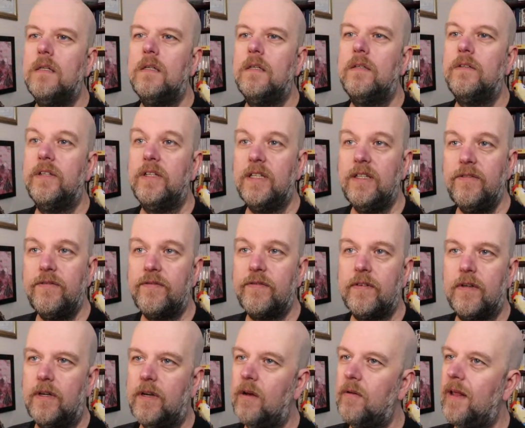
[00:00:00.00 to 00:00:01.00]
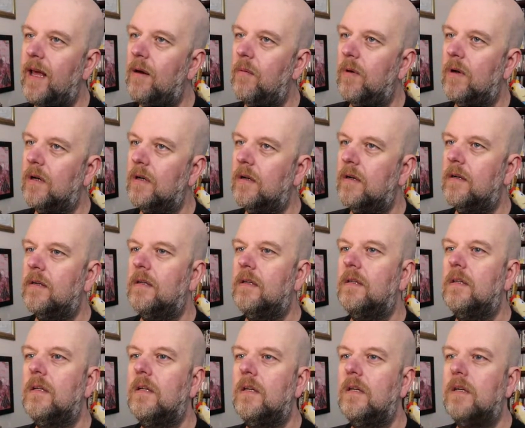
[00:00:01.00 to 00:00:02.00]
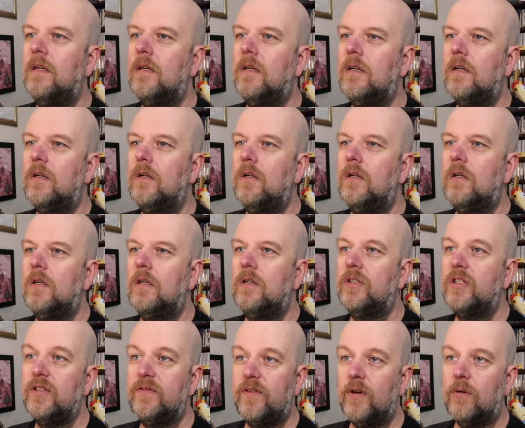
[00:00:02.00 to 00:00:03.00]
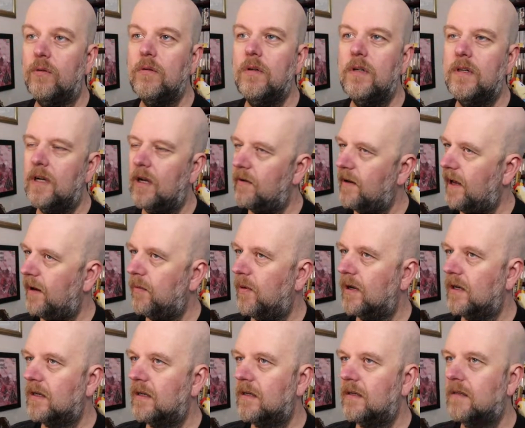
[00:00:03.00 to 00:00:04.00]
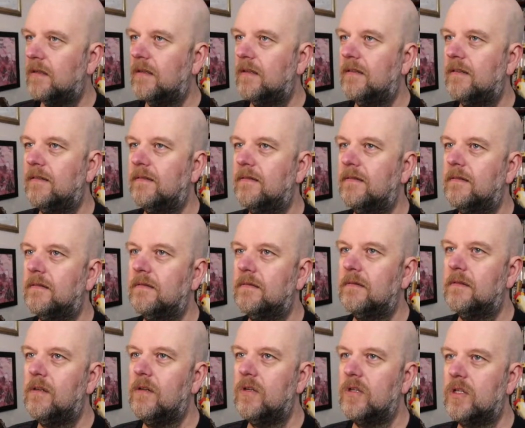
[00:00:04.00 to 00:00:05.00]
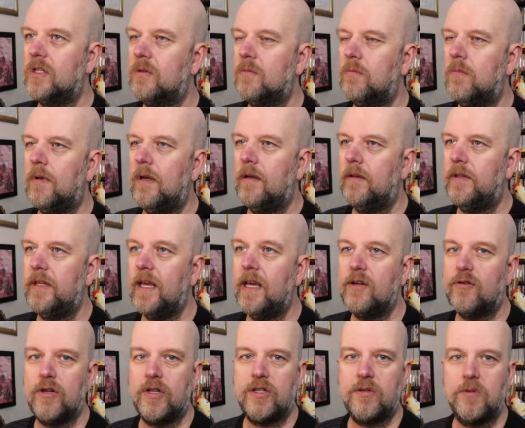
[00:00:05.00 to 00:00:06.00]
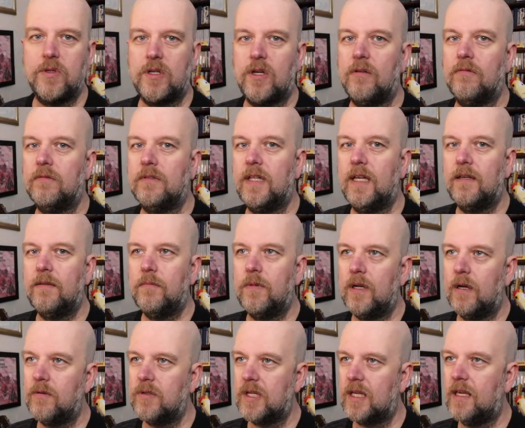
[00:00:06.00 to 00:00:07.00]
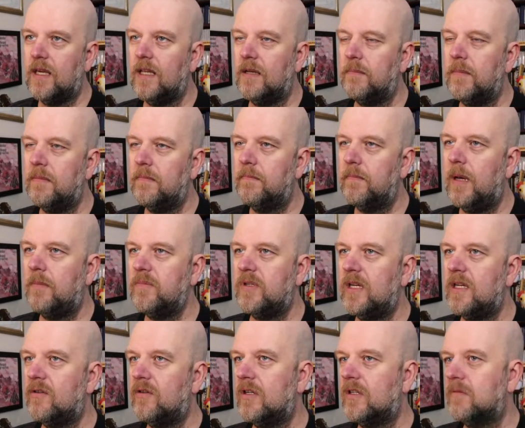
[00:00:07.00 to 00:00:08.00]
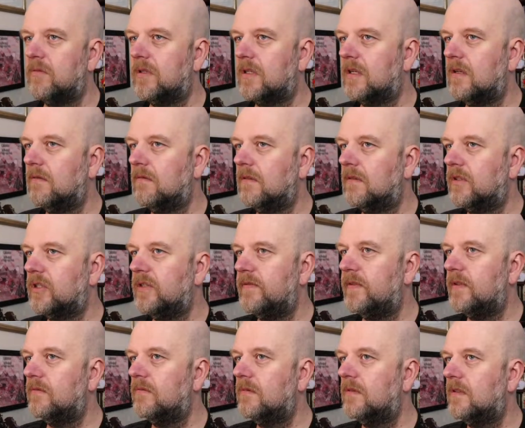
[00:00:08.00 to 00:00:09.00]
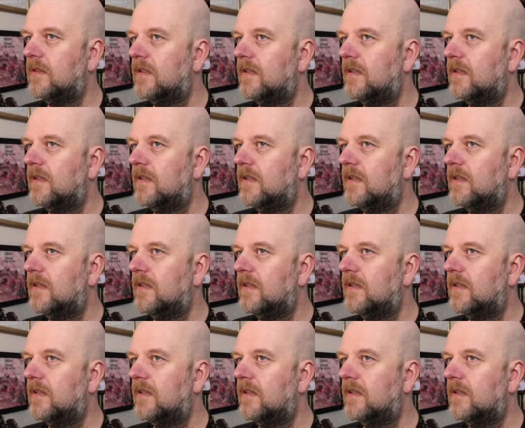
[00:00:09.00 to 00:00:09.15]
Neve. I know that one. Siobhan. Know that one. Because the hairdresser was called that when I was a kid. Mum's hairdresser was called Siobhan.